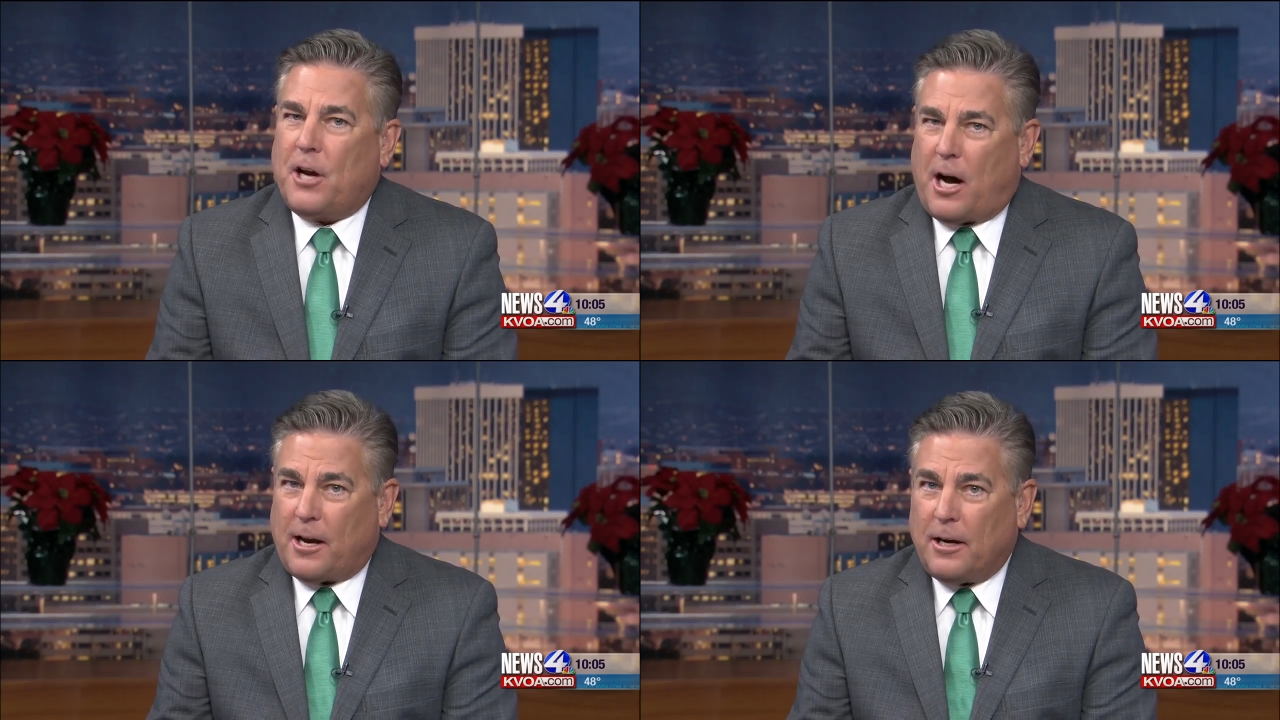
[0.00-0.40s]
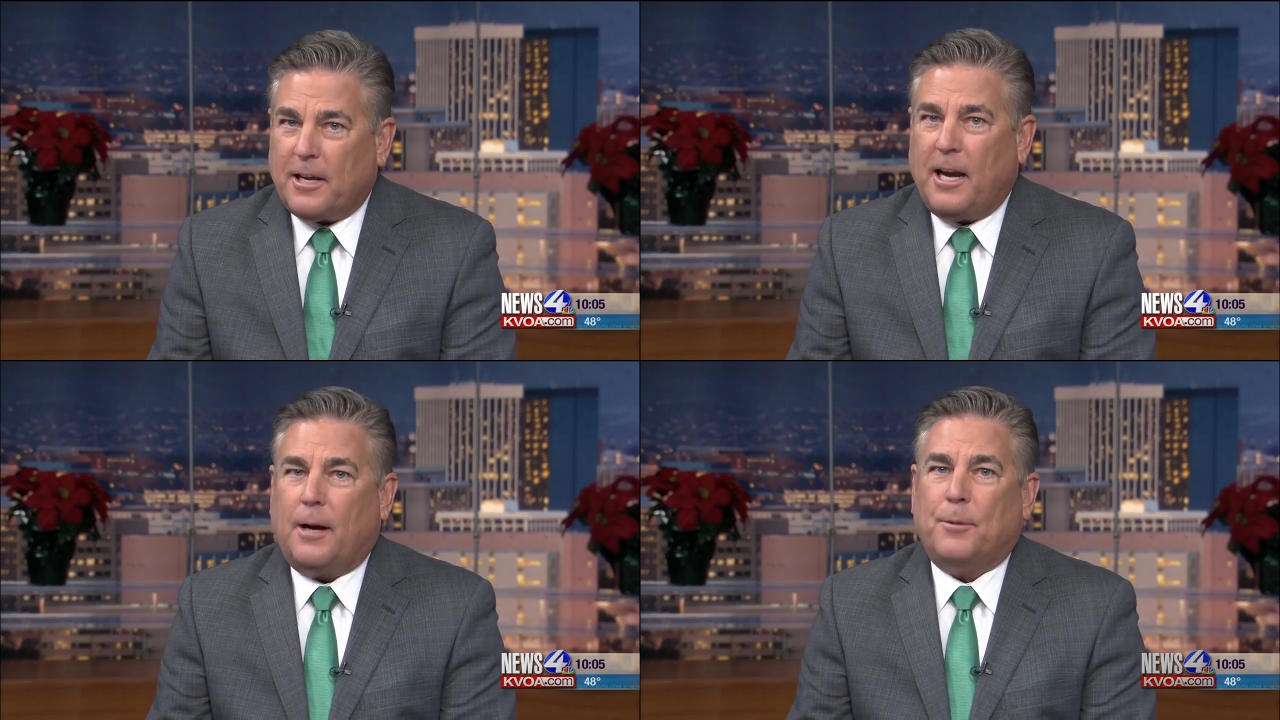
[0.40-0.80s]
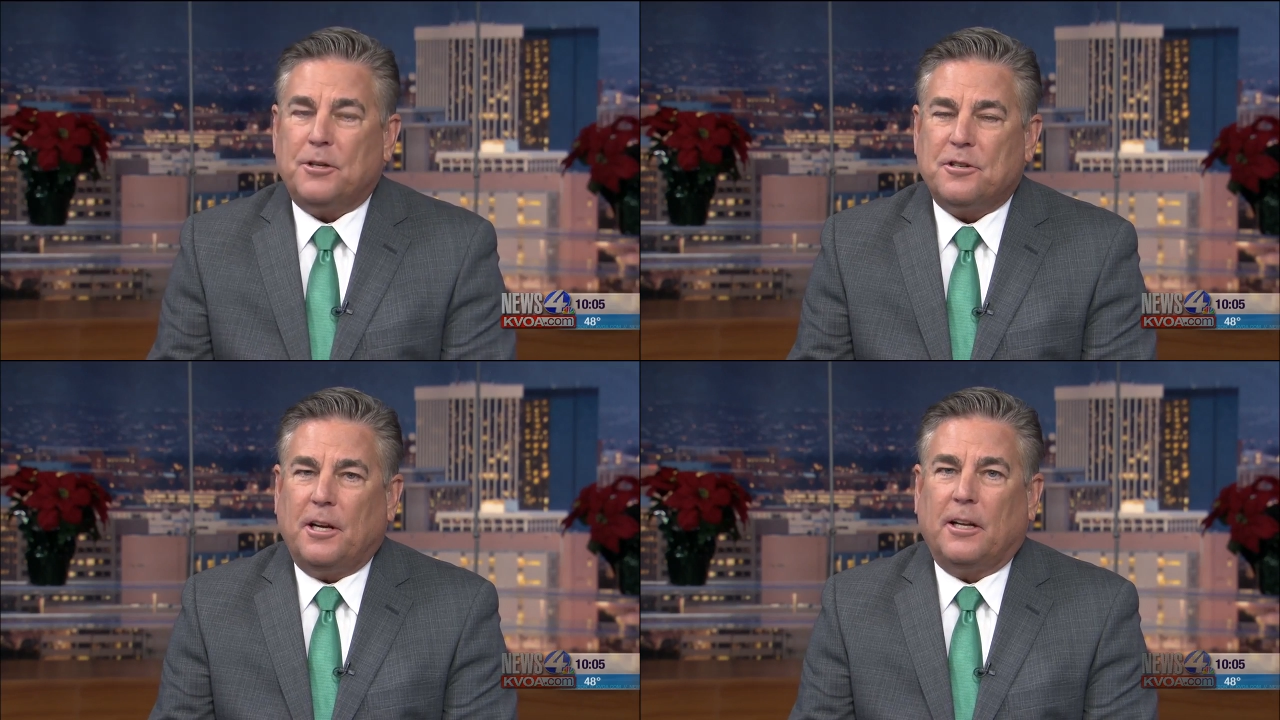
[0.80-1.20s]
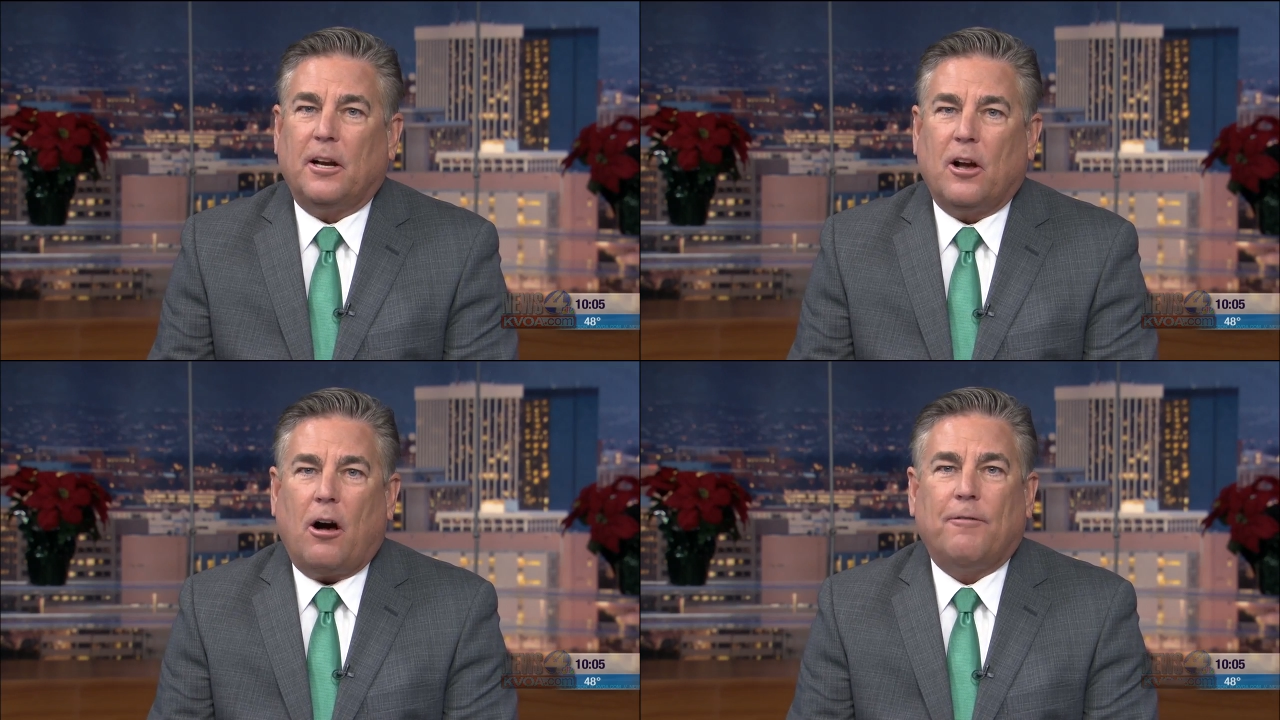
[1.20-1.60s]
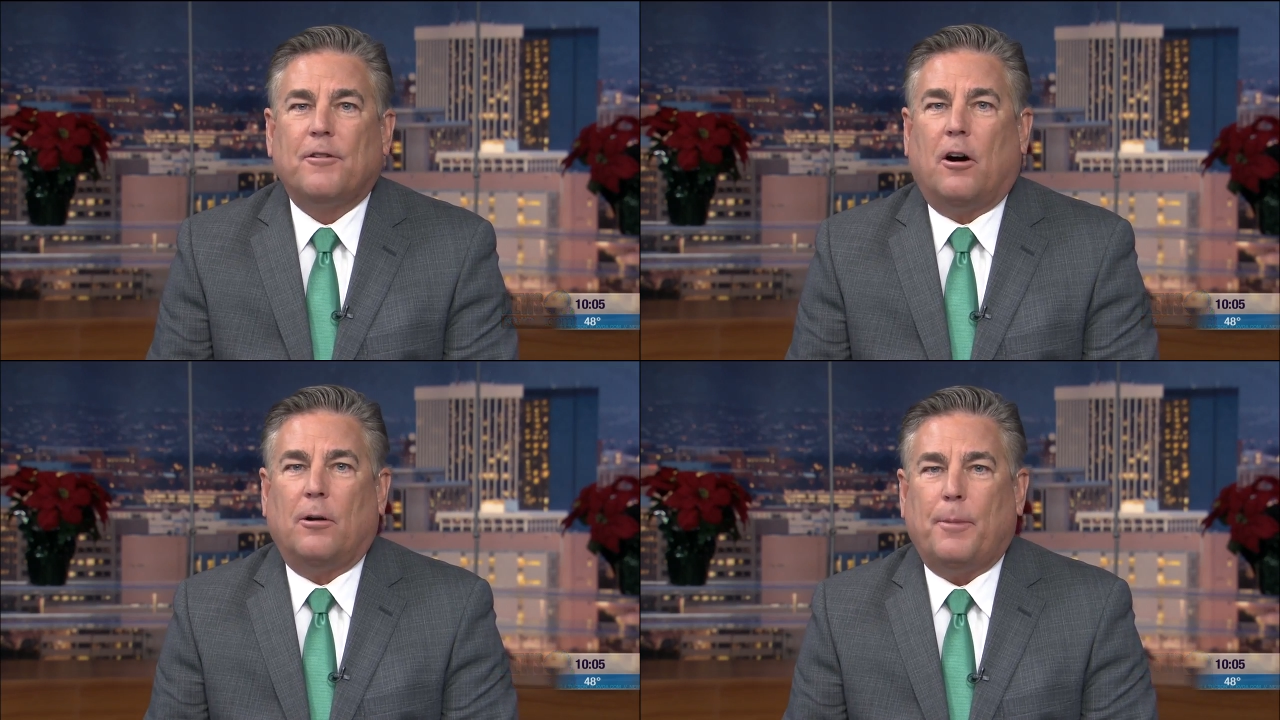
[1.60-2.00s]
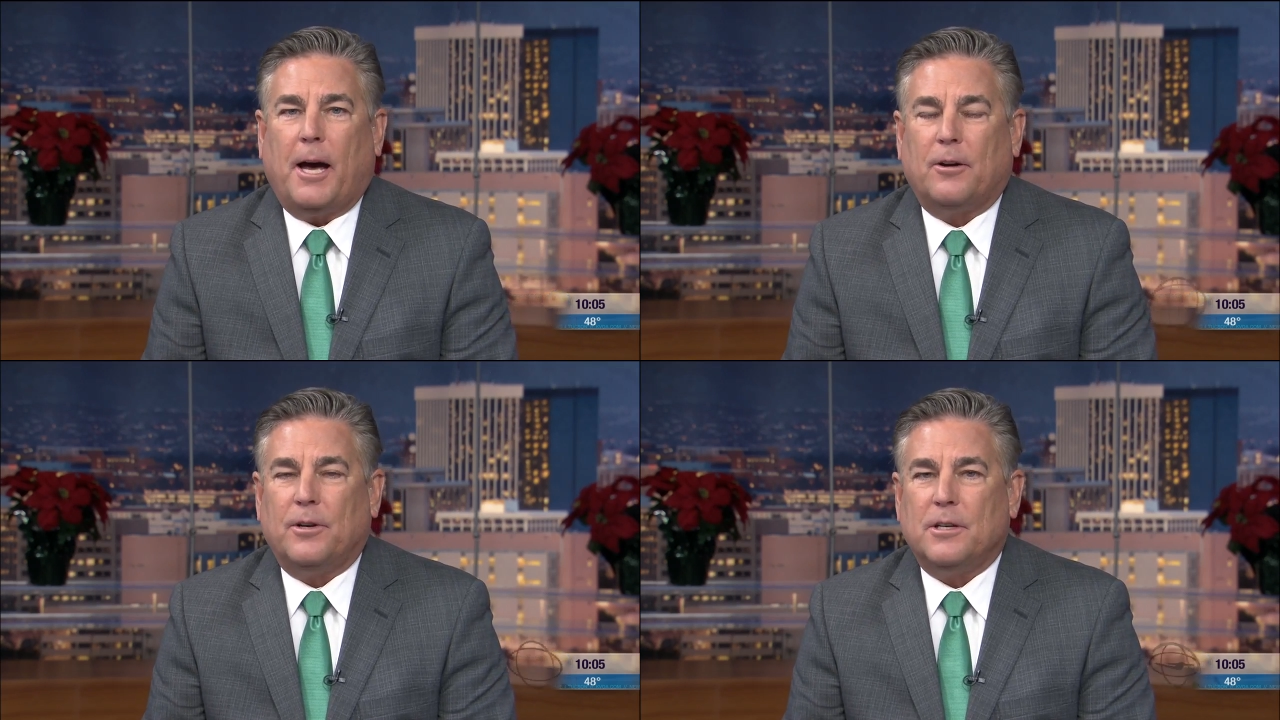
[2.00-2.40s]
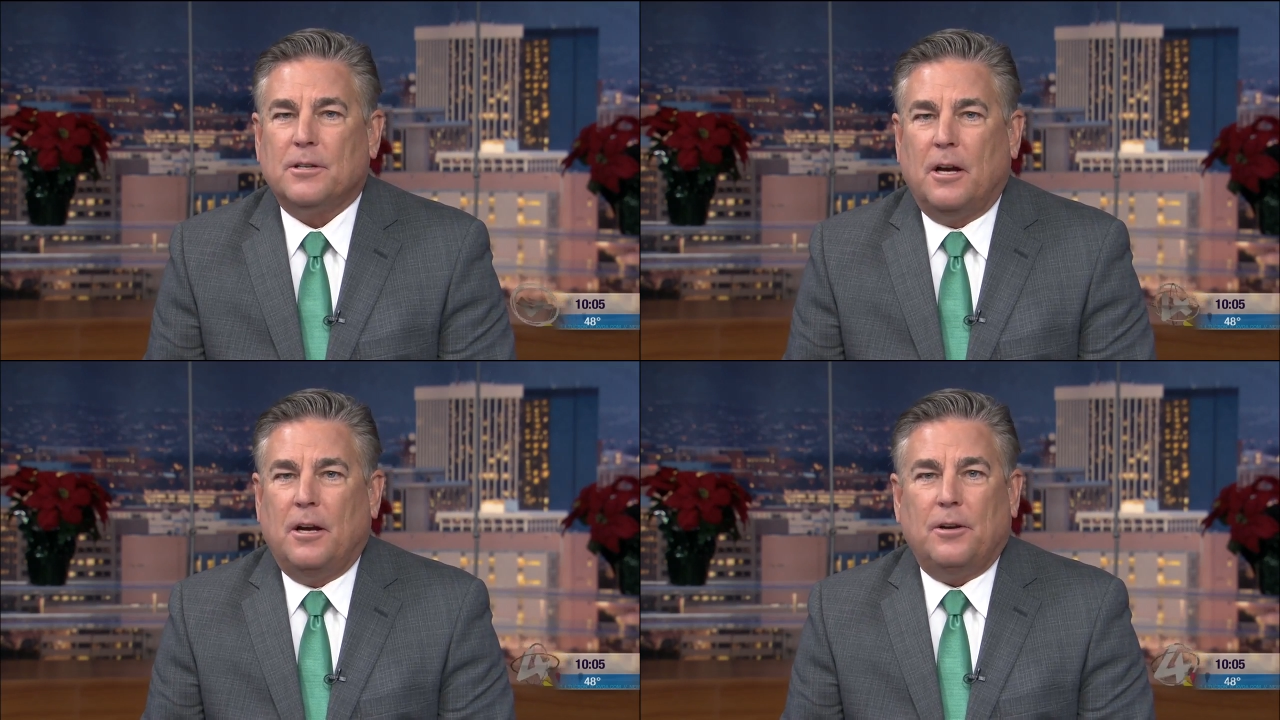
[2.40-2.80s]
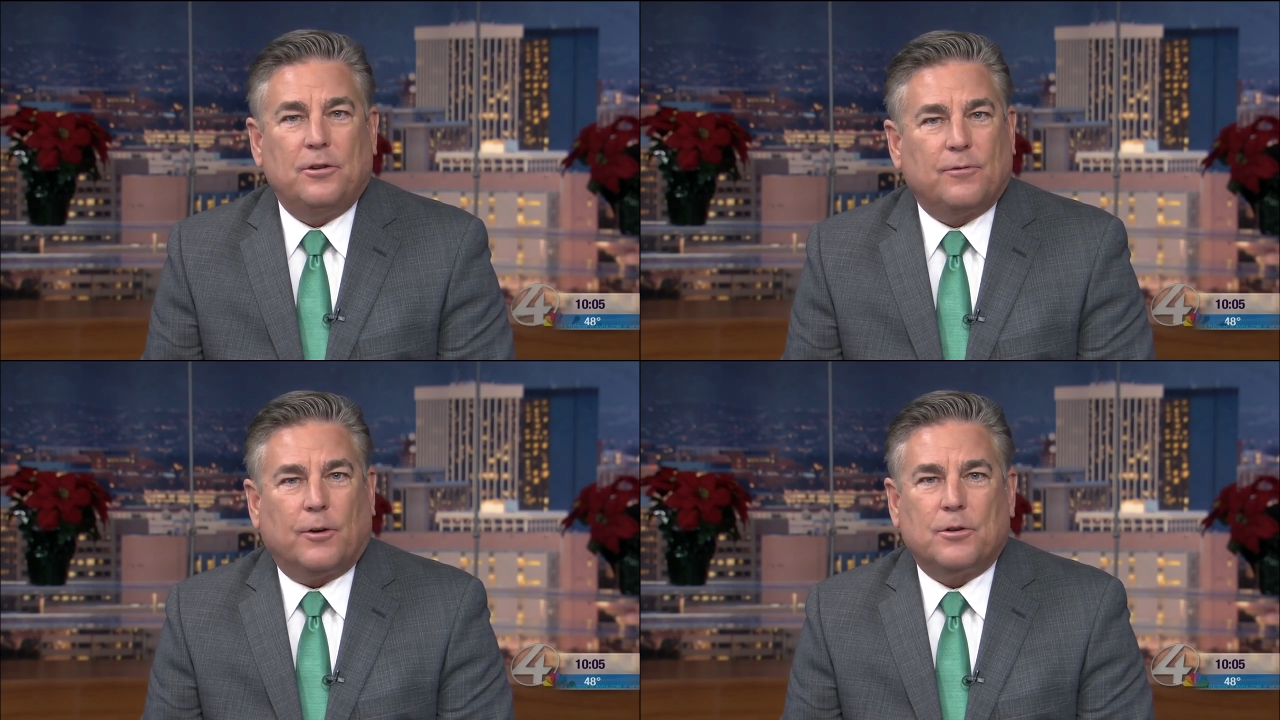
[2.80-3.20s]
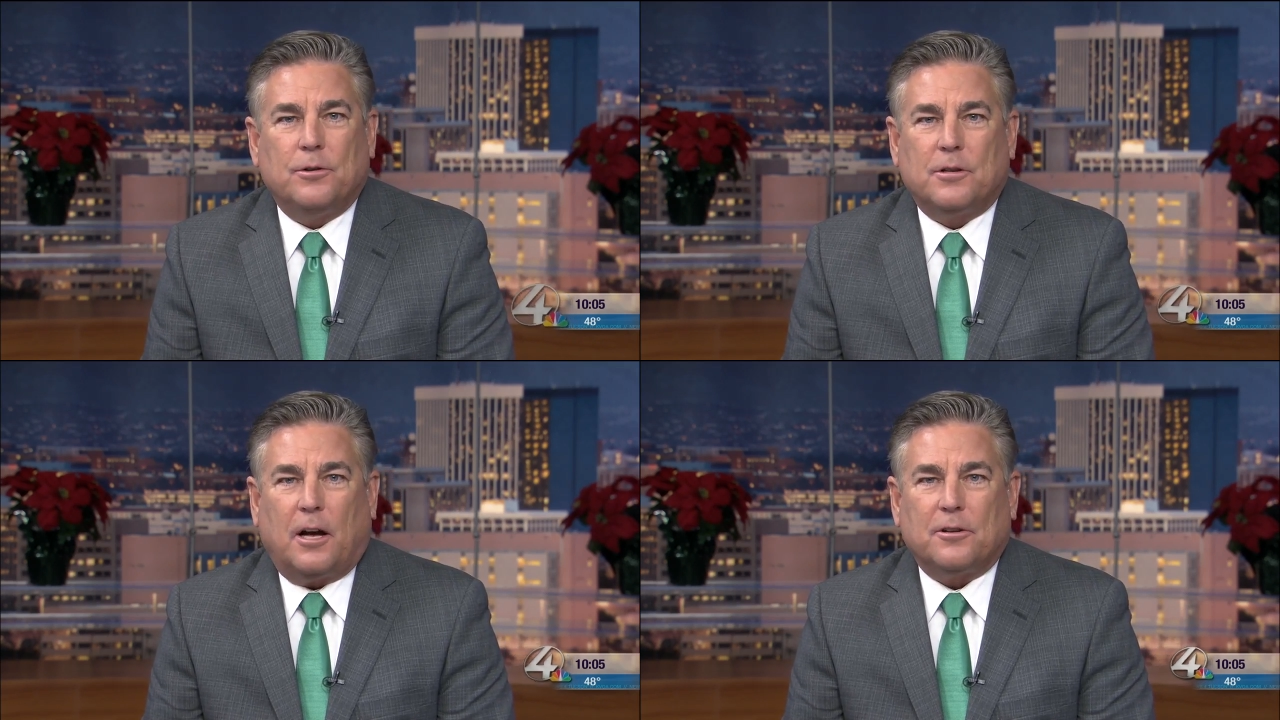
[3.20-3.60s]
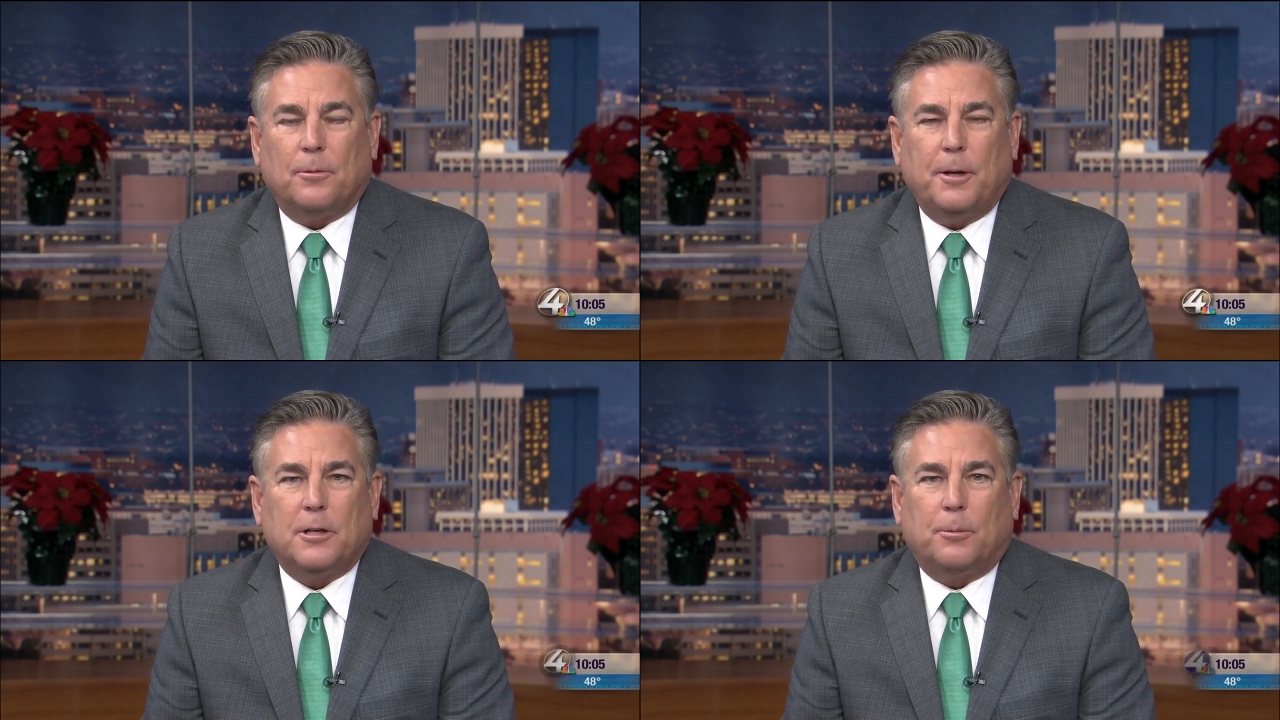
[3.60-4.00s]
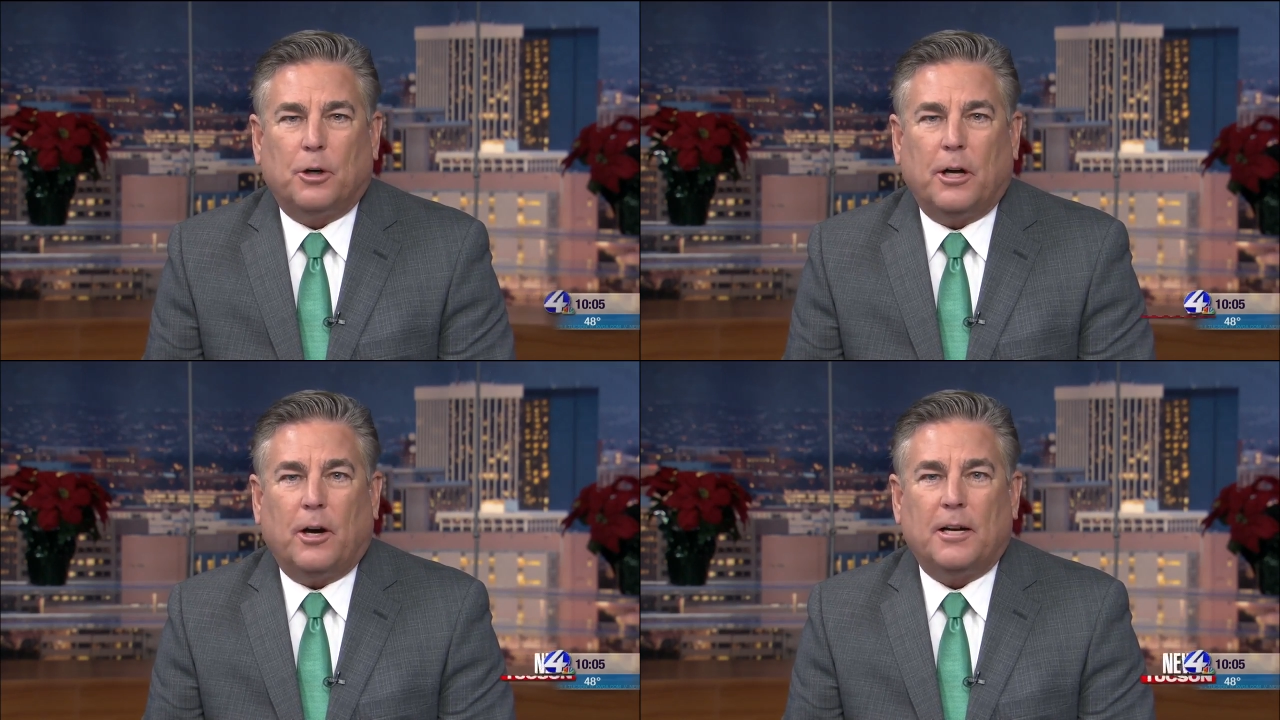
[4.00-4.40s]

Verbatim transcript: caught on camera stealing golf car batteries. News 4 Tucson's Lupita Murillo